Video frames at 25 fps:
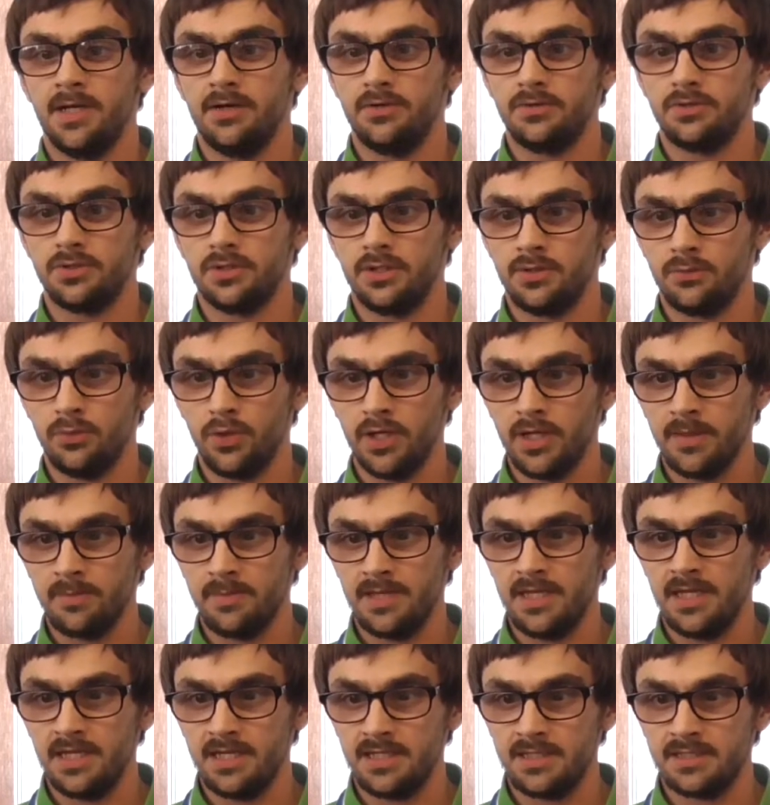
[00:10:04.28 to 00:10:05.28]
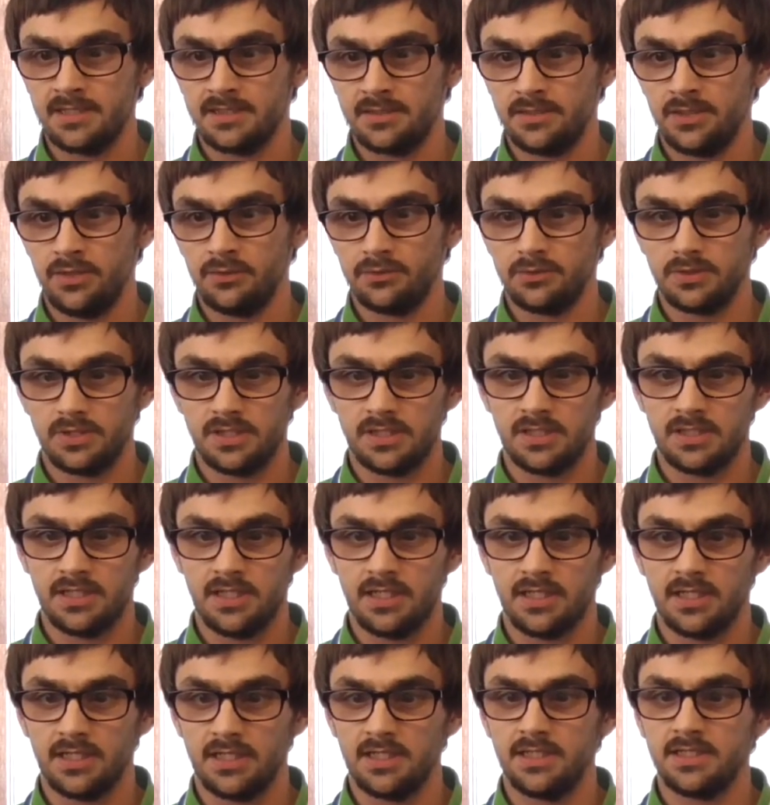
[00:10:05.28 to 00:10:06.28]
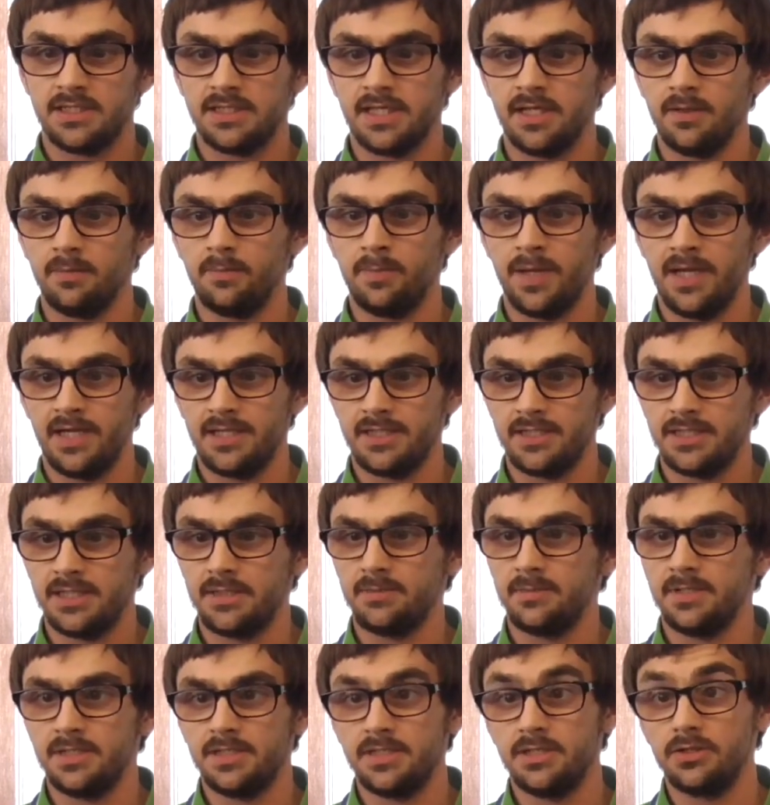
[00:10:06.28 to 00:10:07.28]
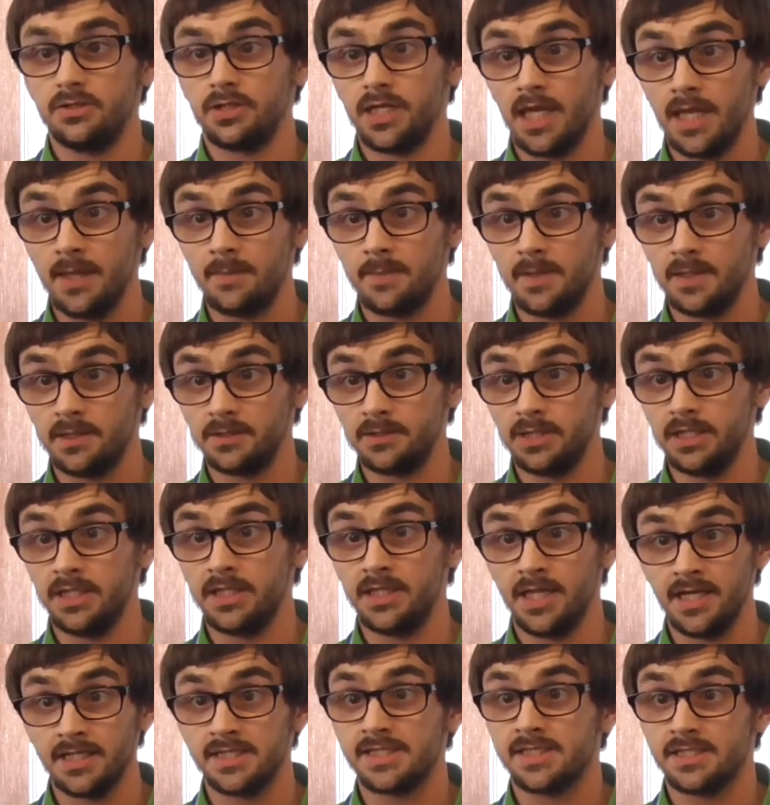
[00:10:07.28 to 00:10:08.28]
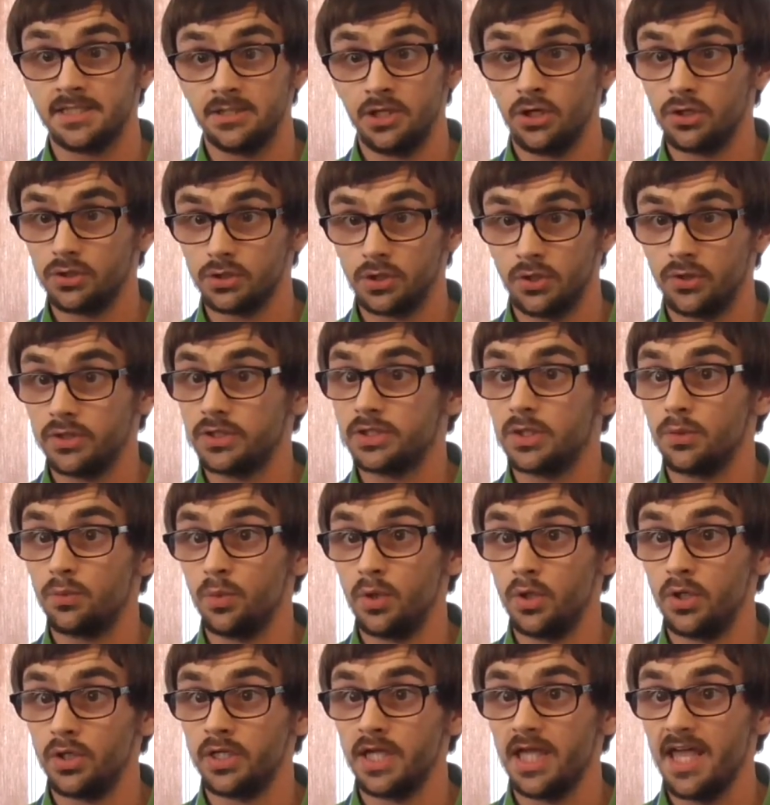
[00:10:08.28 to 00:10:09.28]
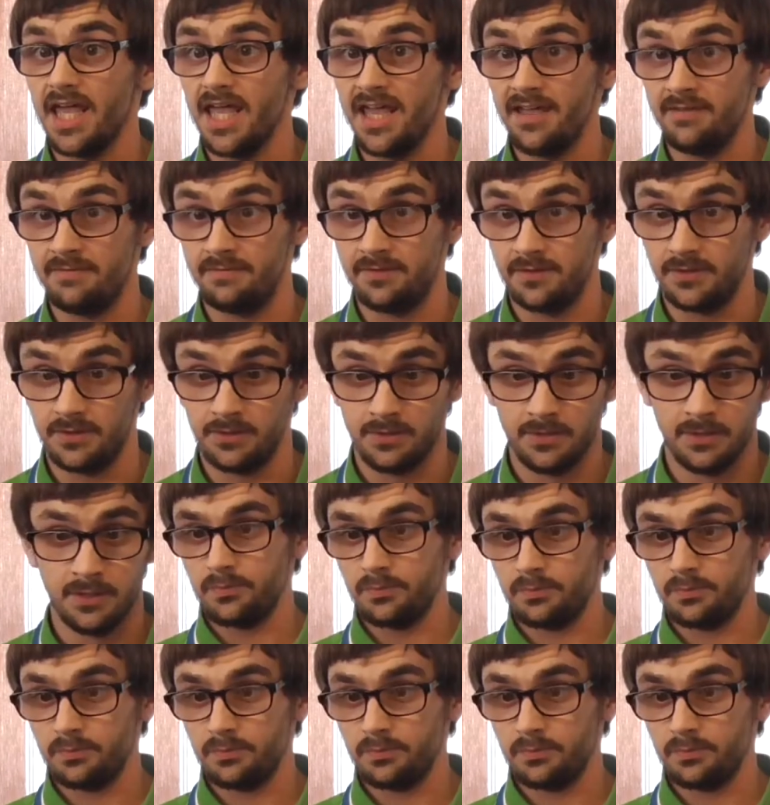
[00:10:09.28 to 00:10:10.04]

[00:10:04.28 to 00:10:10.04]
out on. And what I mean is don't stick an Intel Pentium into your gaming rig. That's not going to work ever.